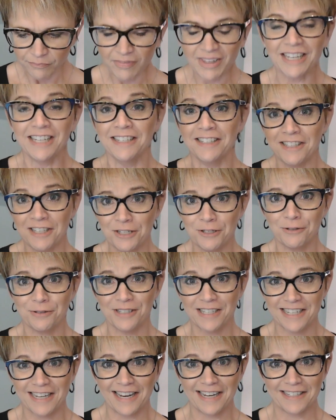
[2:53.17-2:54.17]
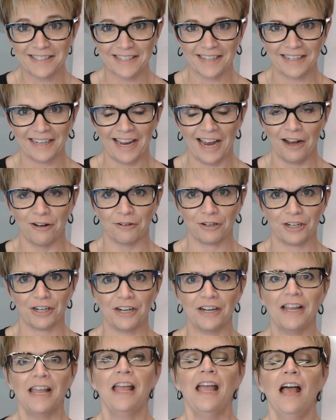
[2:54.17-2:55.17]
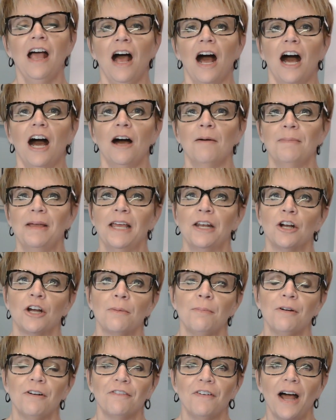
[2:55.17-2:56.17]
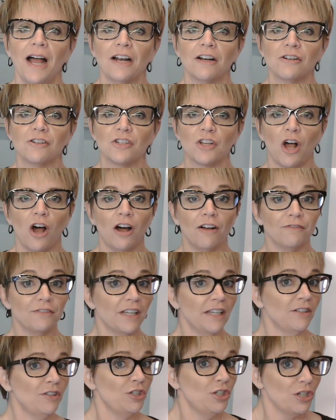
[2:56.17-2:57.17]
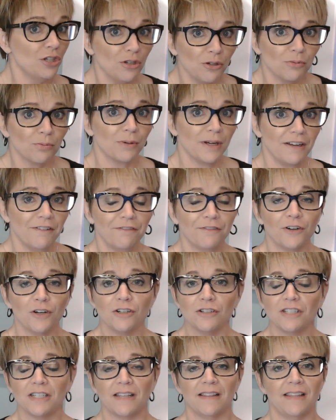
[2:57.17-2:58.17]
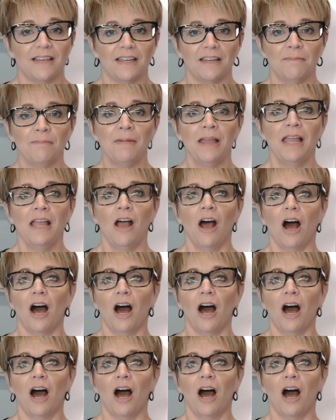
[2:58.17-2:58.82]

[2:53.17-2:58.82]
into today's encounter. And our providers often do refer to them.